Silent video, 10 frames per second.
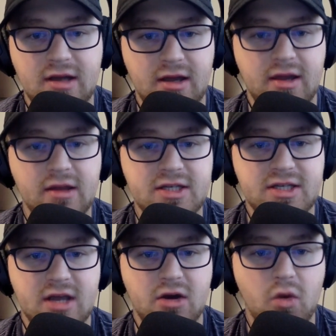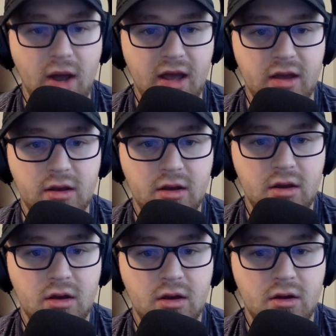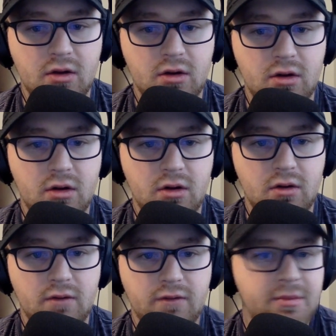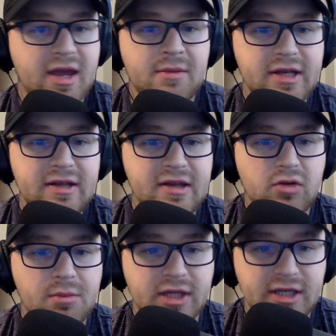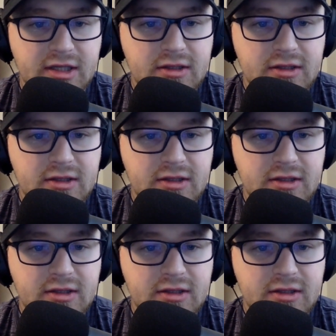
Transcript: Achilles tear away from that completely crumbling.